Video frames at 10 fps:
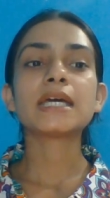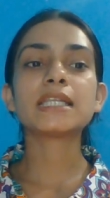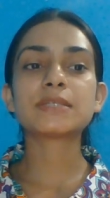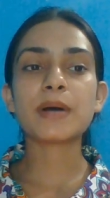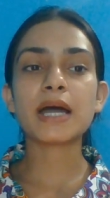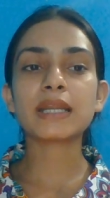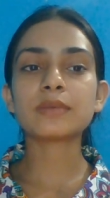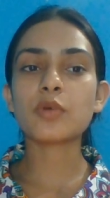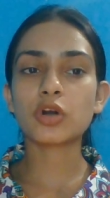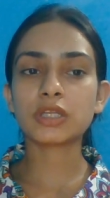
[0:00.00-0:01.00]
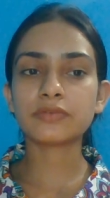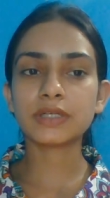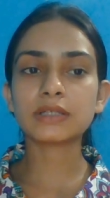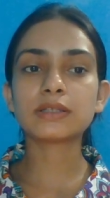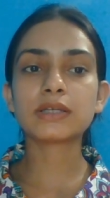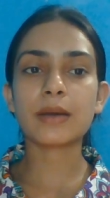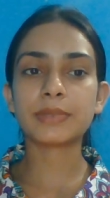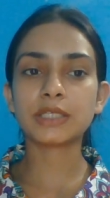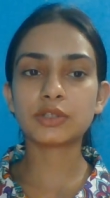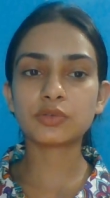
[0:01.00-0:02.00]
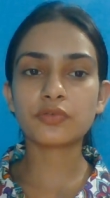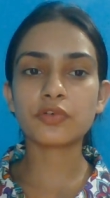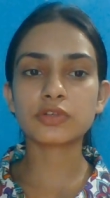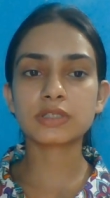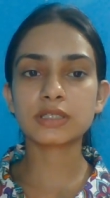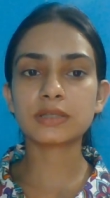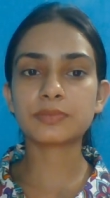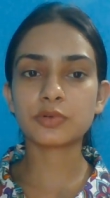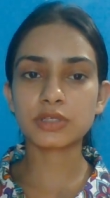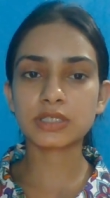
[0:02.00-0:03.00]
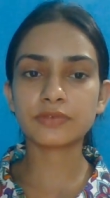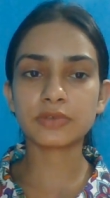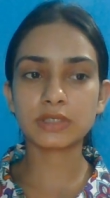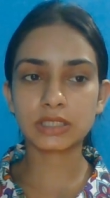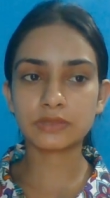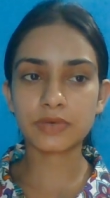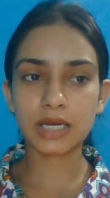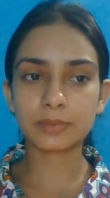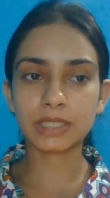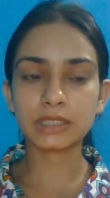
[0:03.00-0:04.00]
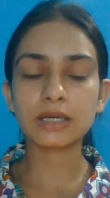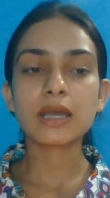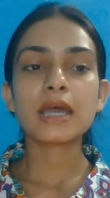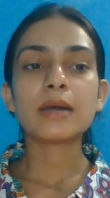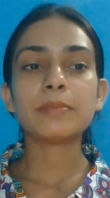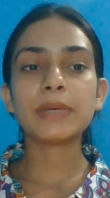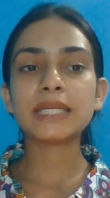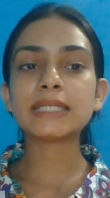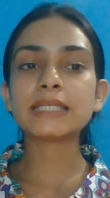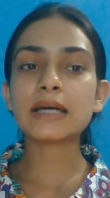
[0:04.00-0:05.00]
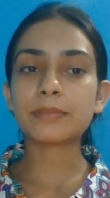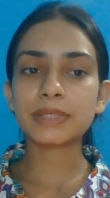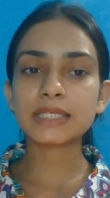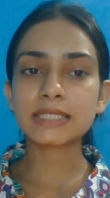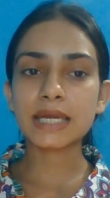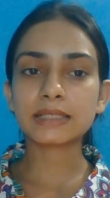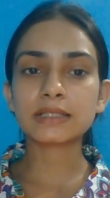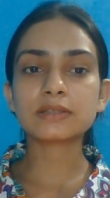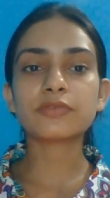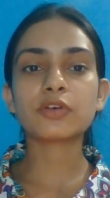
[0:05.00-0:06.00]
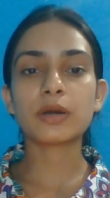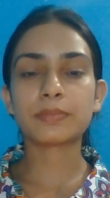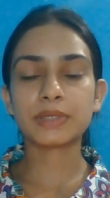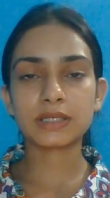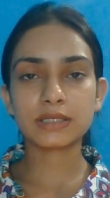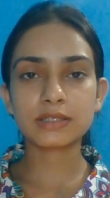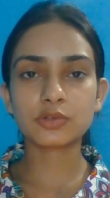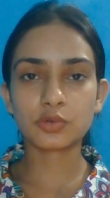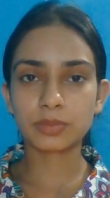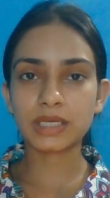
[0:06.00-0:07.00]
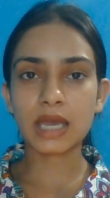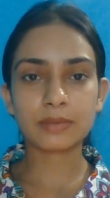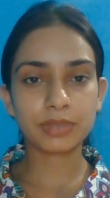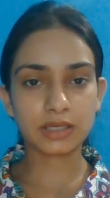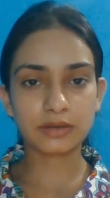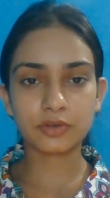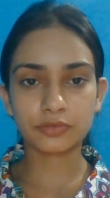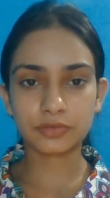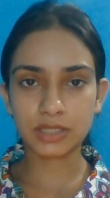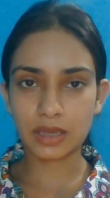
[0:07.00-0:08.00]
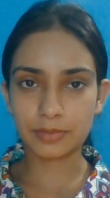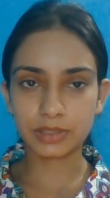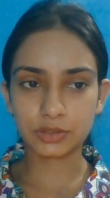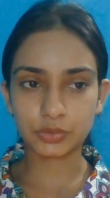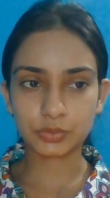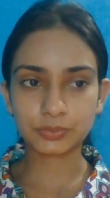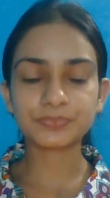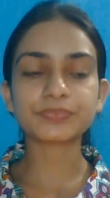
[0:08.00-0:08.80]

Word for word: inspire and motivate cabin crew, fostering a positive work environment, maintain company standards for appearance, grooming, and behavior of the cabin crew.